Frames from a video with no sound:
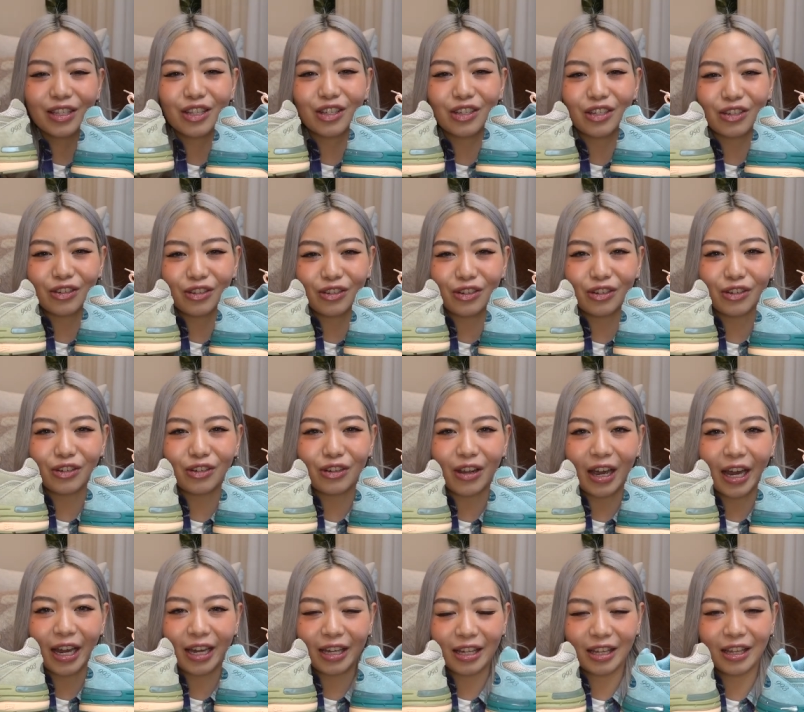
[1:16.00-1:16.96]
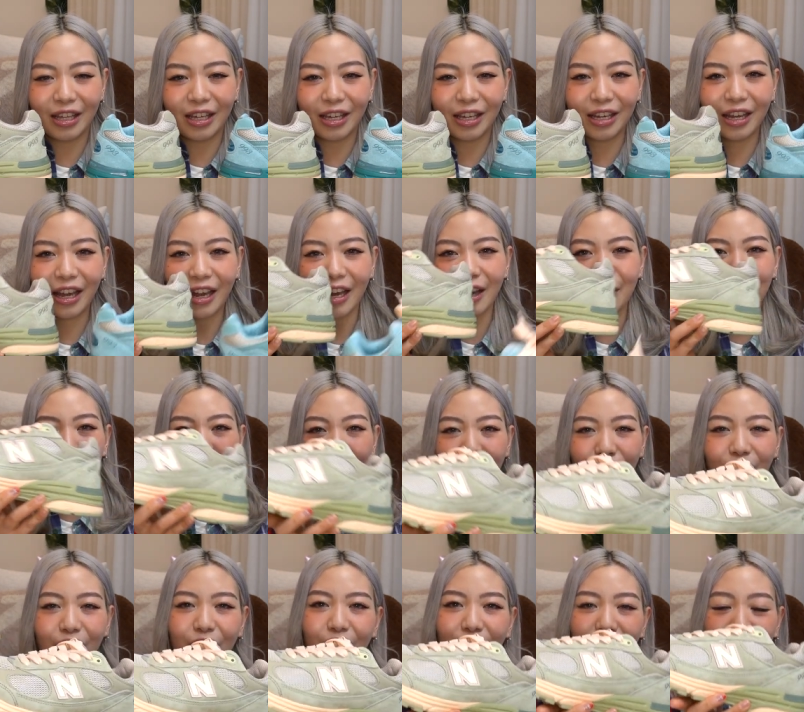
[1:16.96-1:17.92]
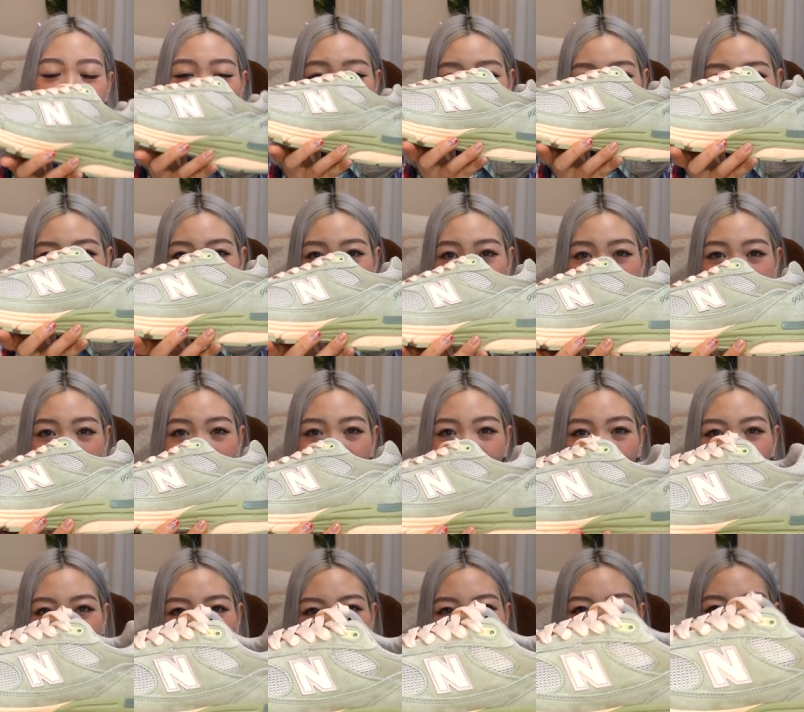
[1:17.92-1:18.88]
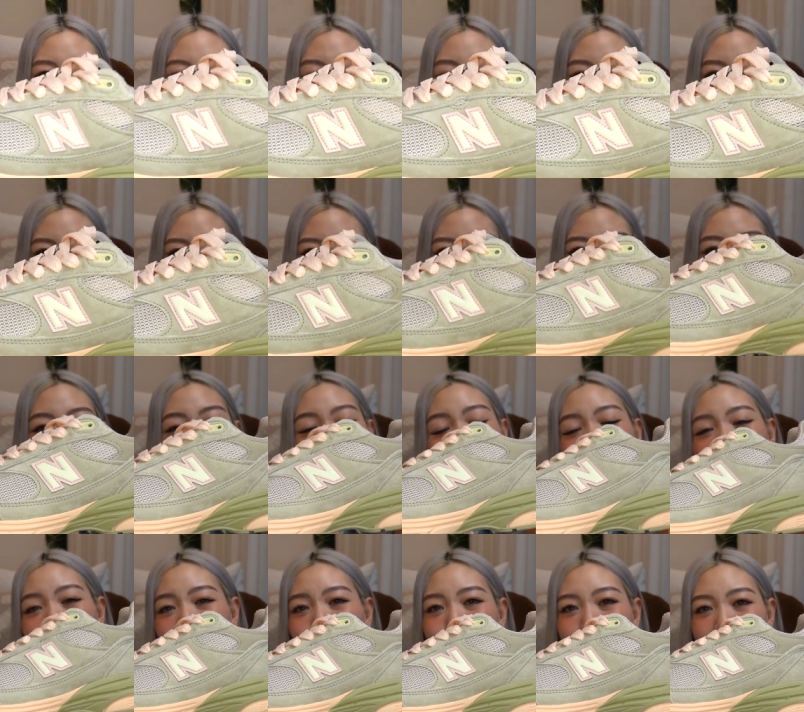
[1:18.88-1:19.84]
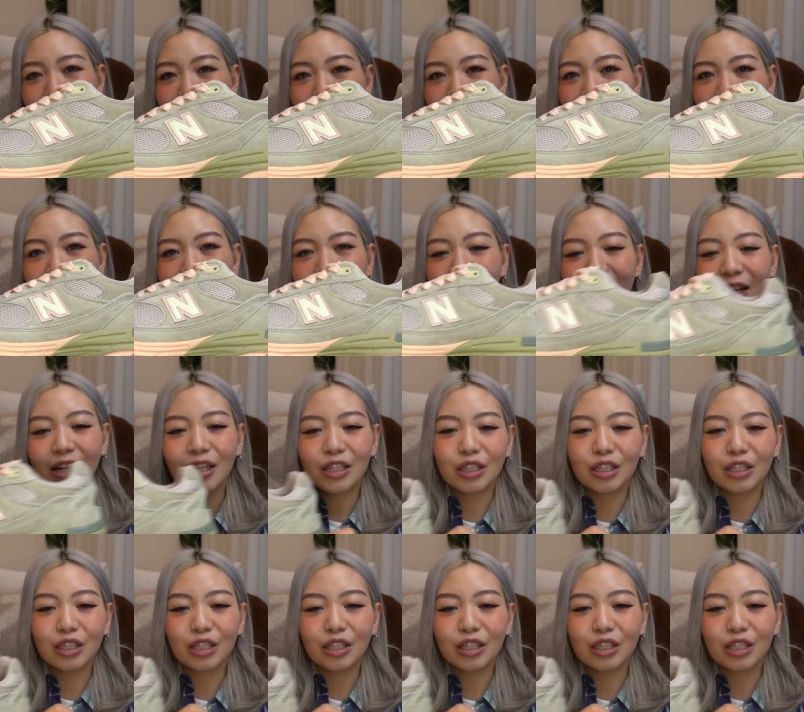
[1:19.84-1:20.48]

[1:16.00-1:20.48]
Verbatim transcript: two, I think I prefer the green one just a little bit better.